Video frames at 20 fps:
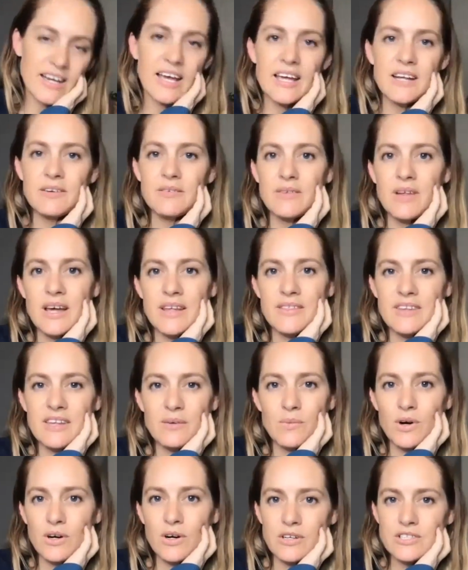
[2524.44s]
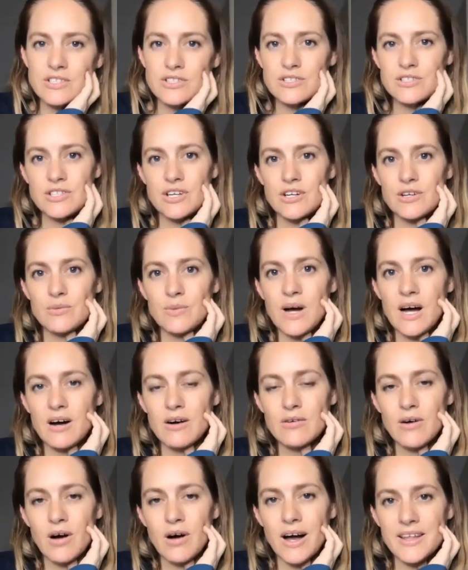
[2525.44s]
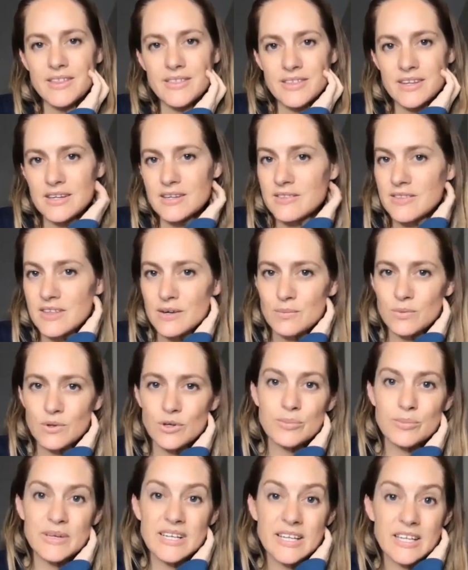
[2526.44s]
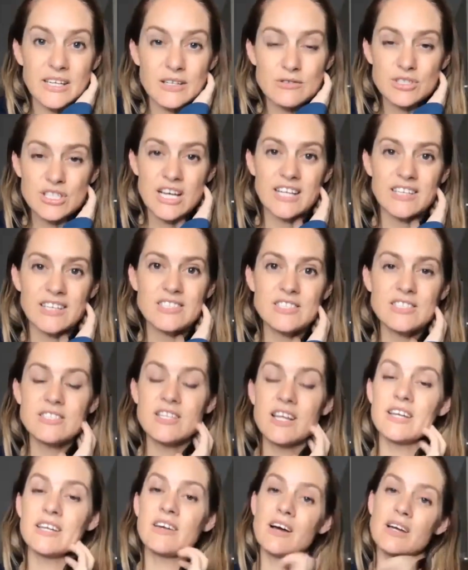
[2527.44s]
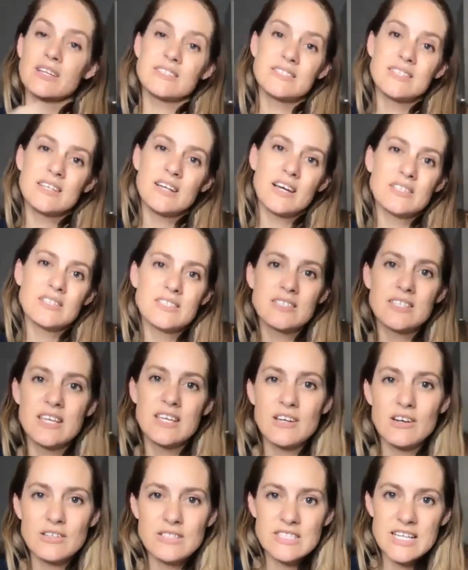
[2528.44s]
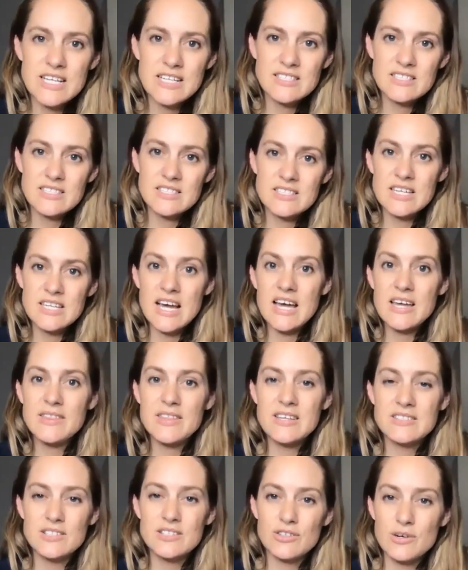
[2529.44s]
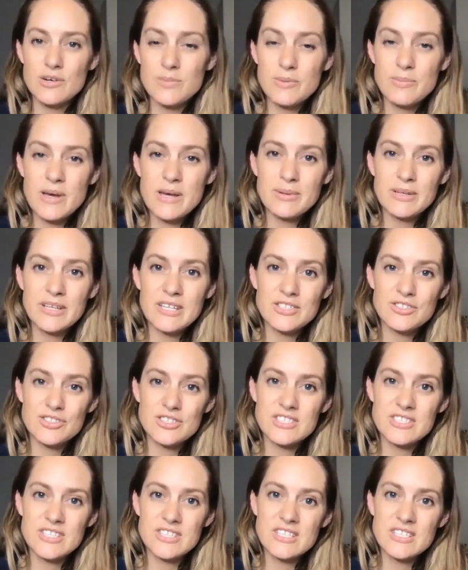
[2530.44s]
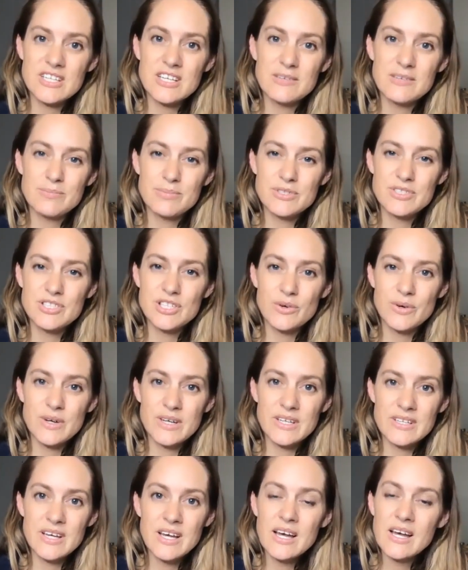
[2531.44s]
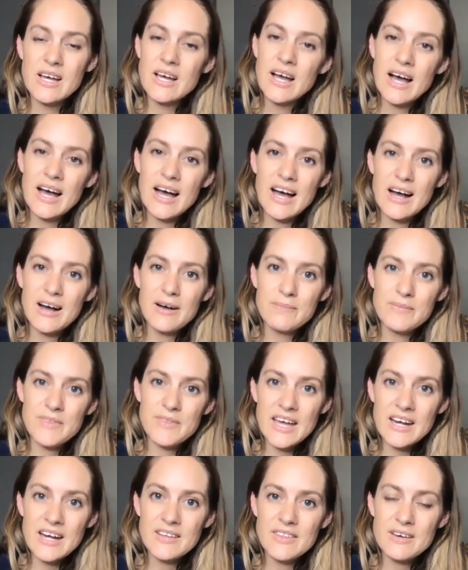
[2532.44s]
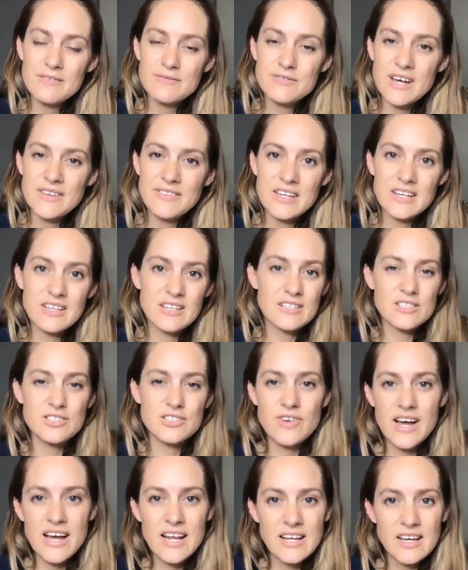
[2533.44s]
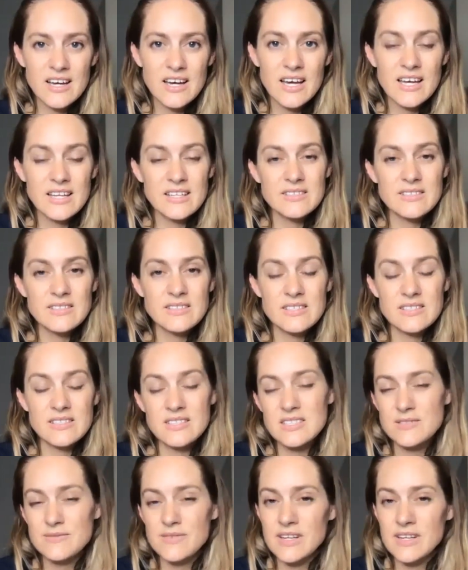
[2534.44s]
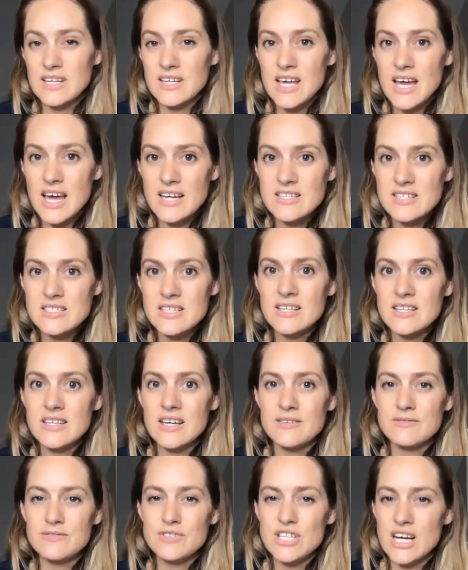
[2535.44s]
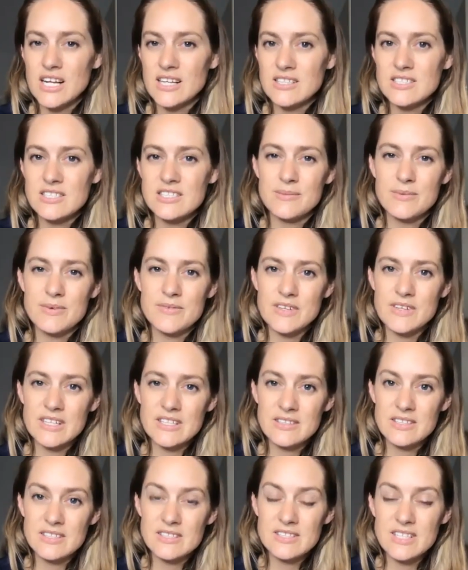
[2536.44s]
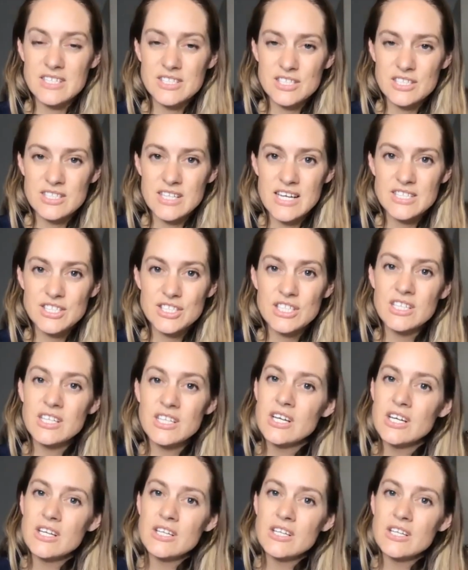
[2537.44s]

and then what could you do? Well, I think there will be legal challenges. Like I said, I did get contacted today. There's a group of people interested in pursuing that, and they've done that in Australia and successfully in Canada. They've challenged some of this legislation.